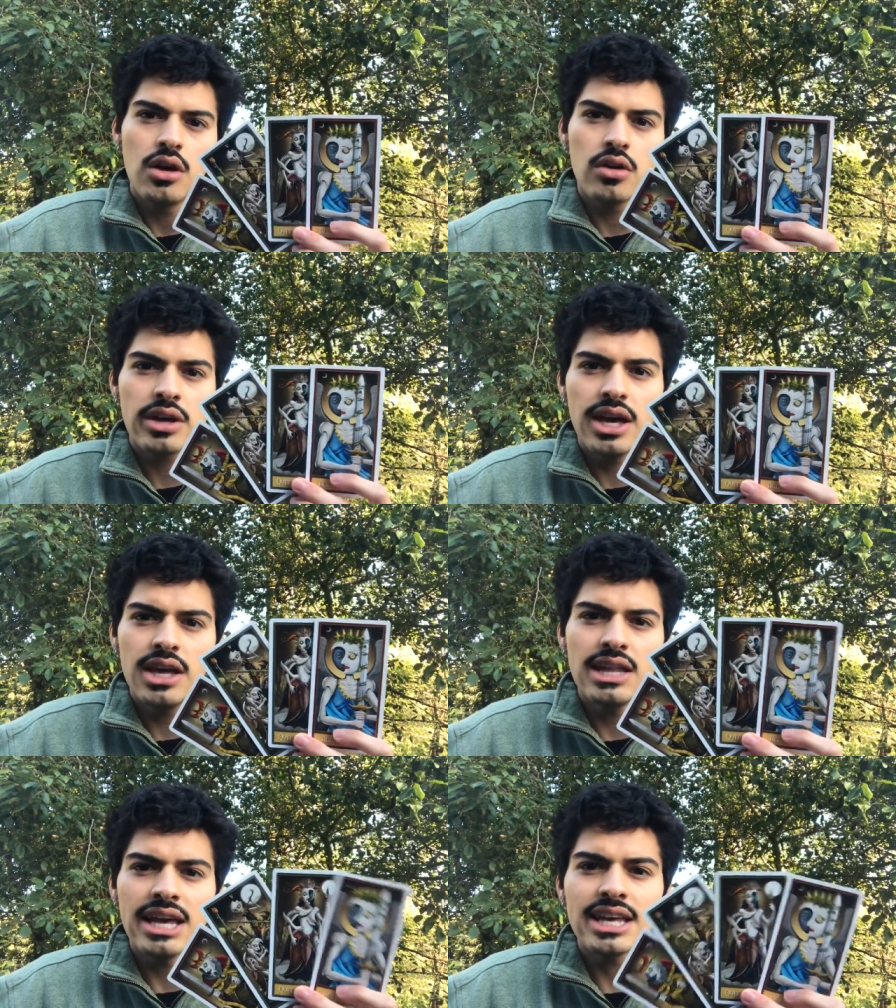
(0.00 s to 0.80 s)

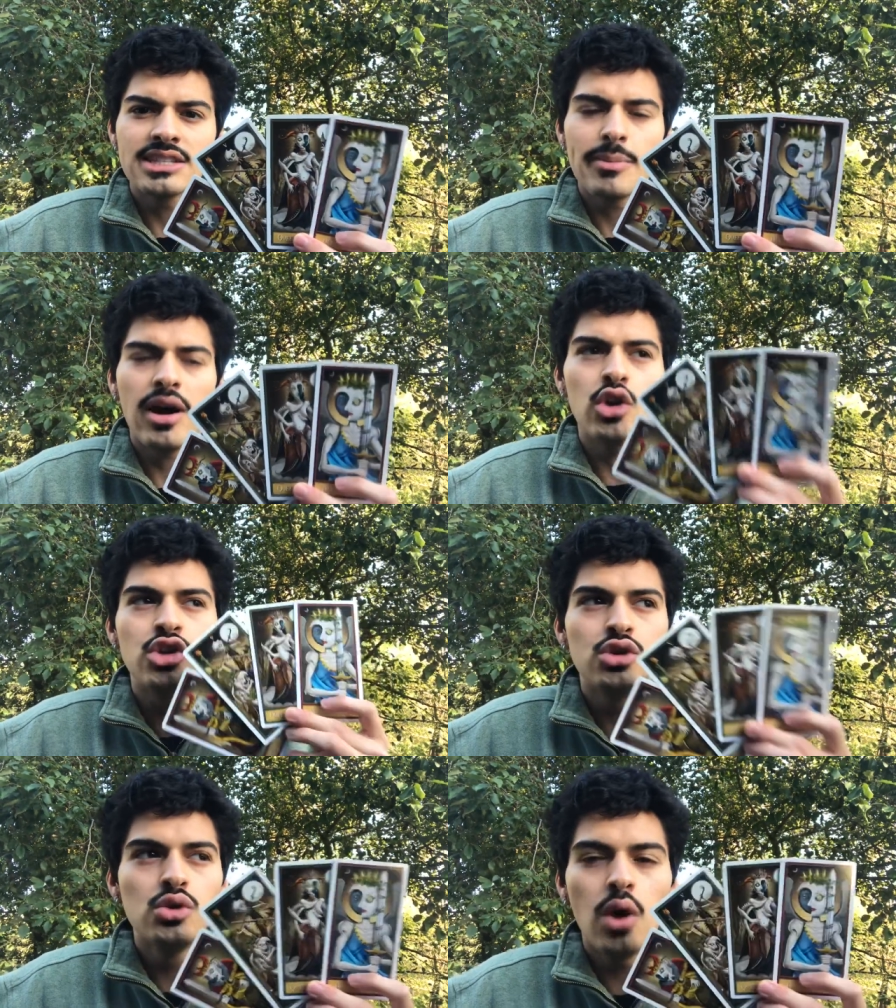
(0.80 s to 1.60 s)
Okay? Like, it's about
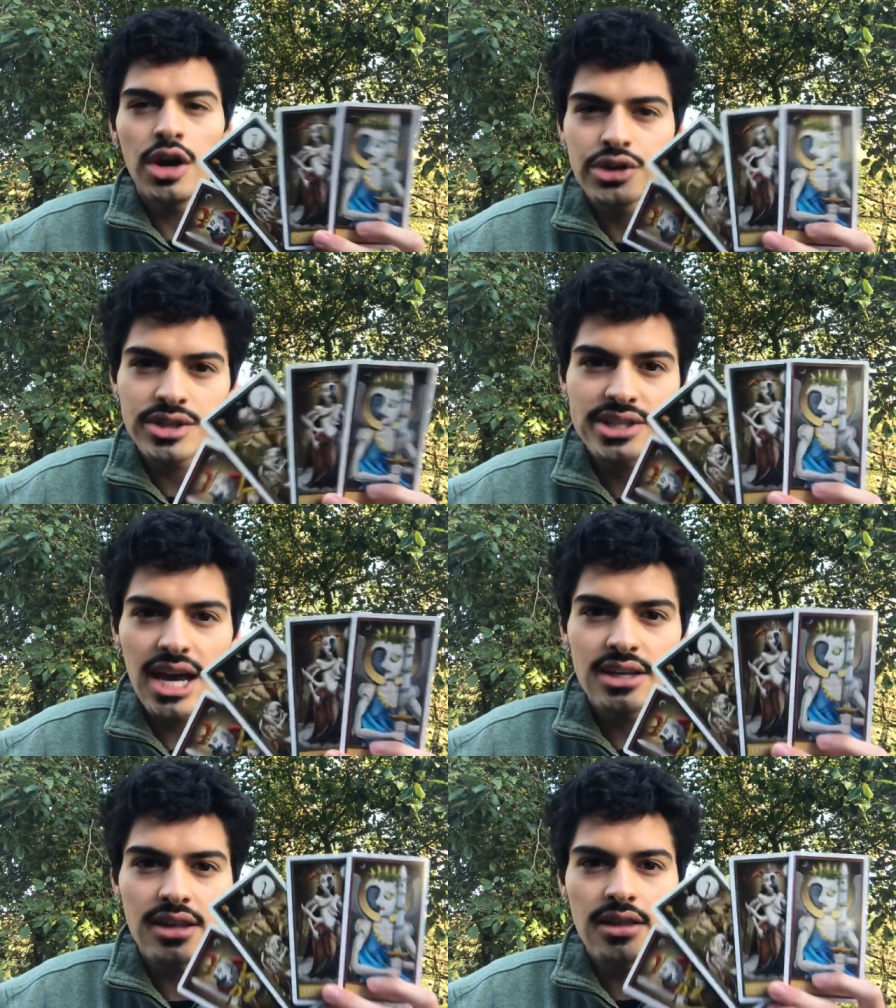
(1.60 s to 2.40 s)
you
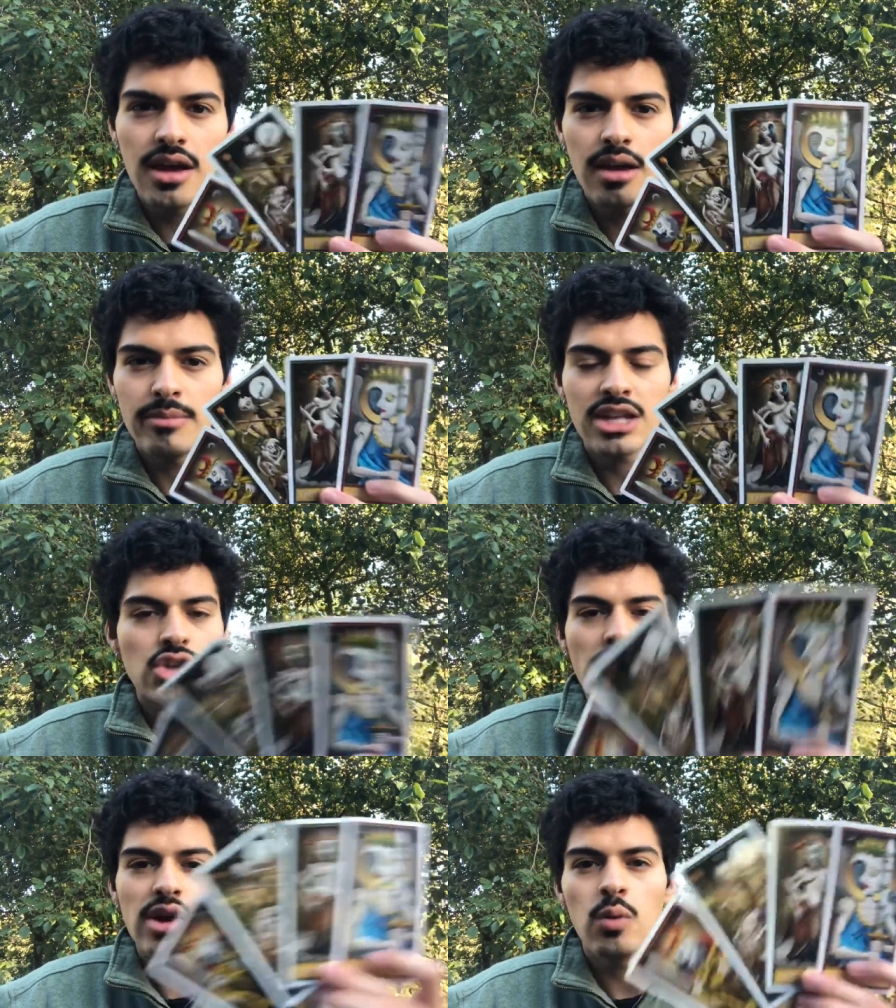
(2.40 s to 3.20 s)
understanding them. That's
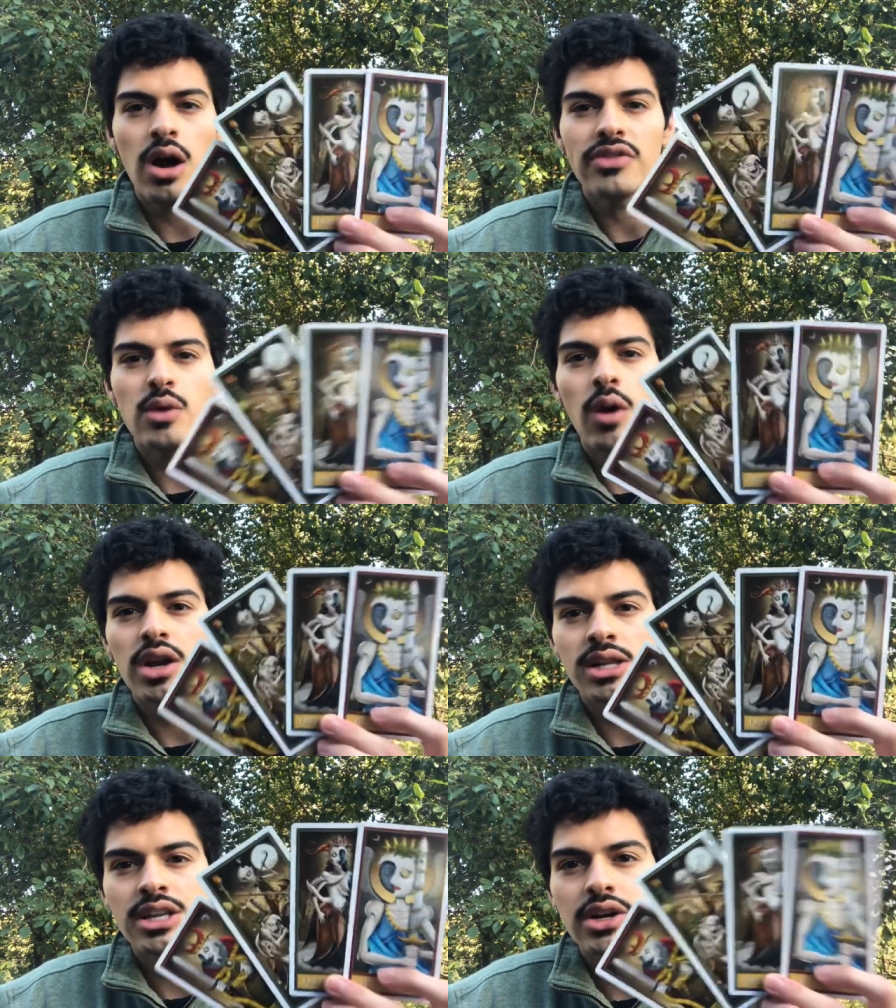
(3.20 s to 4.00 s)
all they want. They want
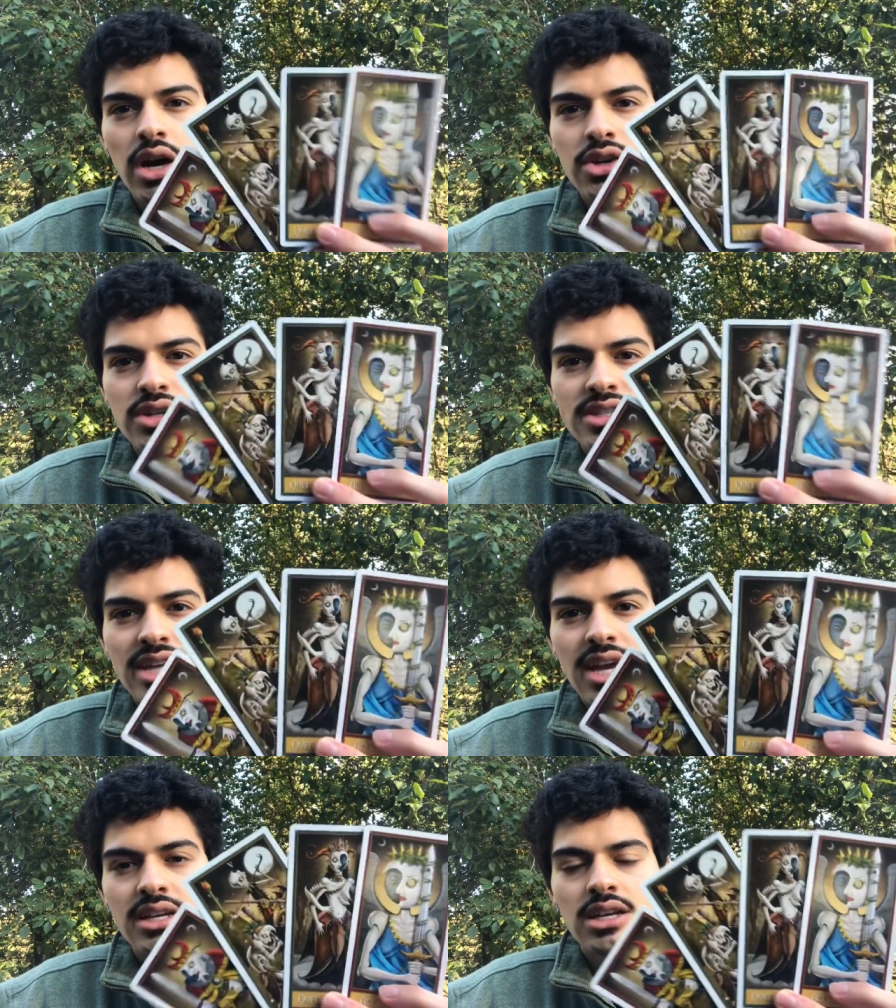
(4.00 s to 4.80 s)
a clear
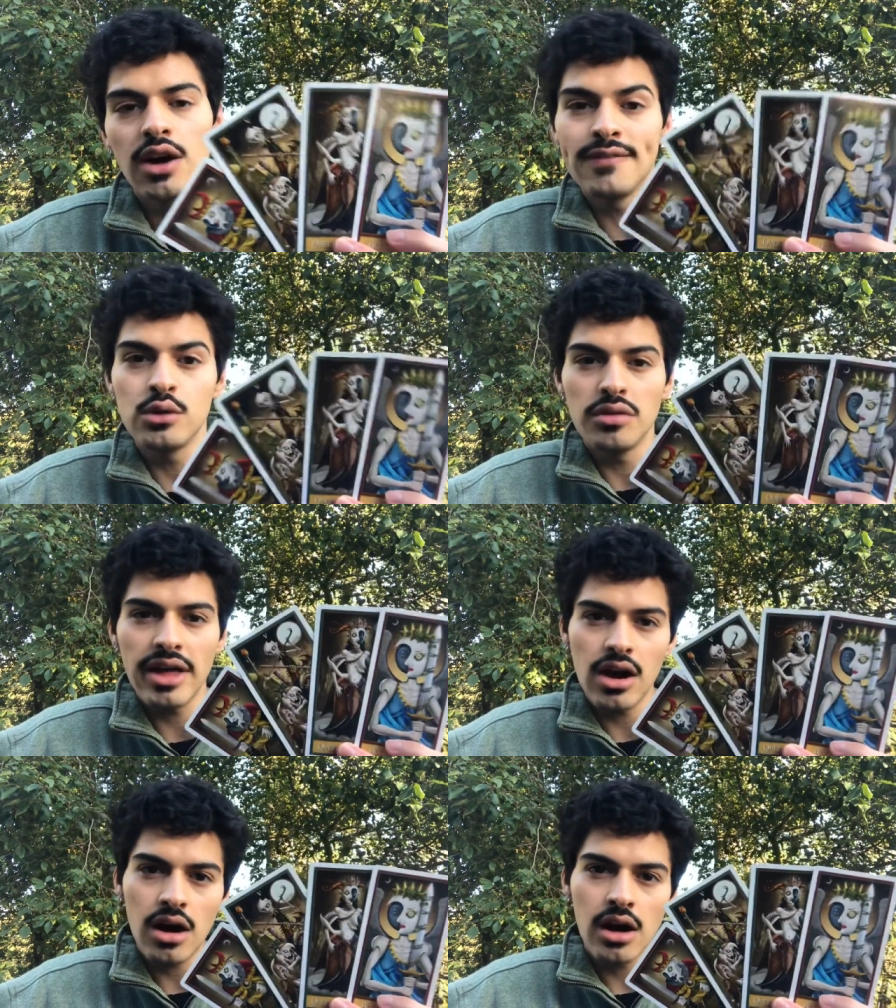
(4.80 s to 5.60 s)
understanding of who
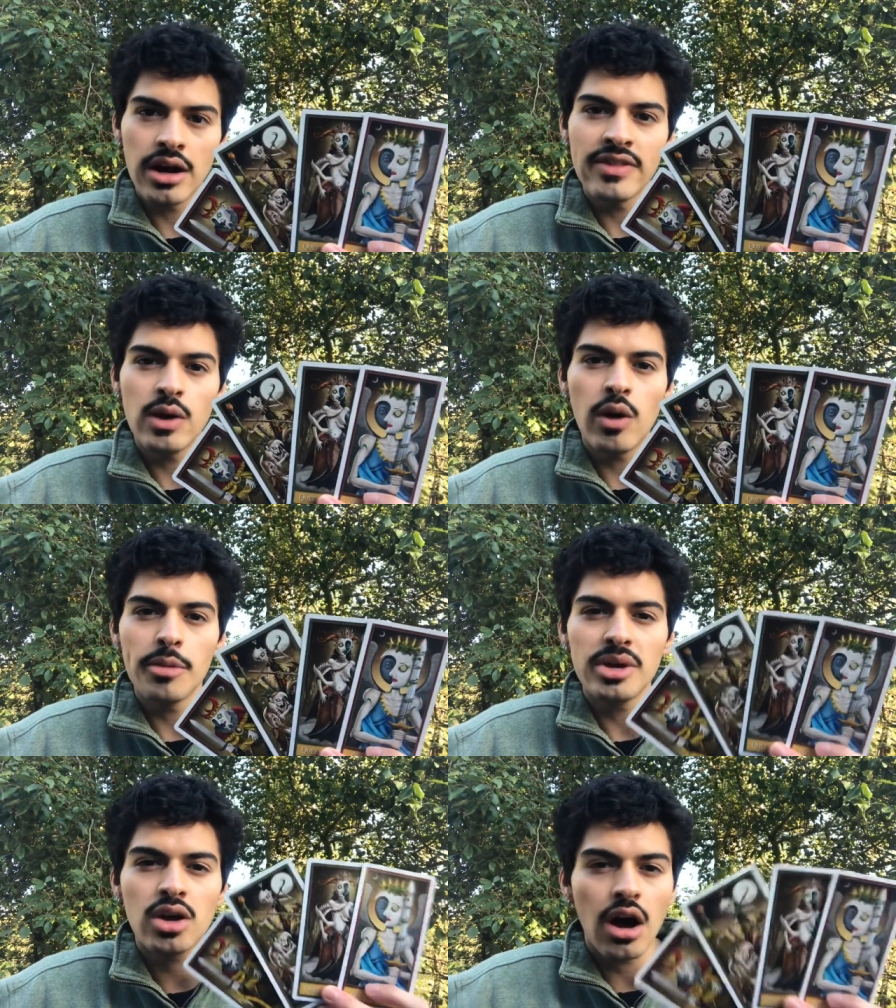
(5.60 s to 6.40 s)
they are, and they want to
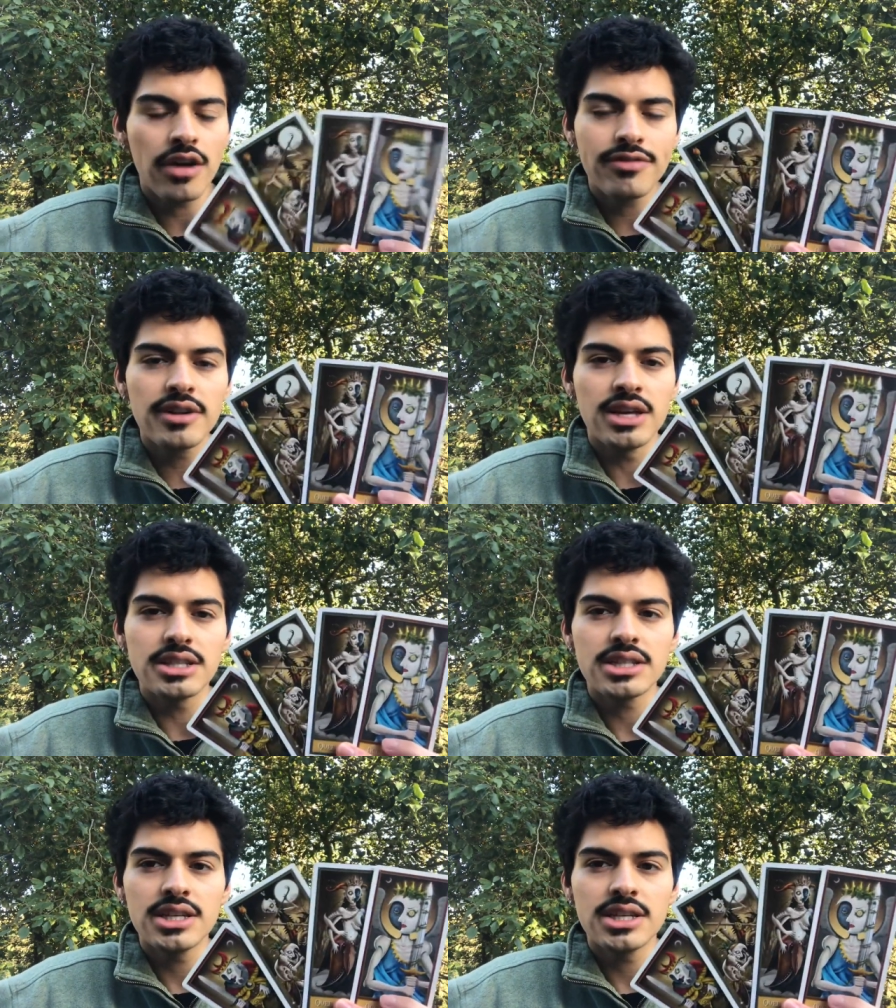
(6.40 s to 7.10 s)
be confident.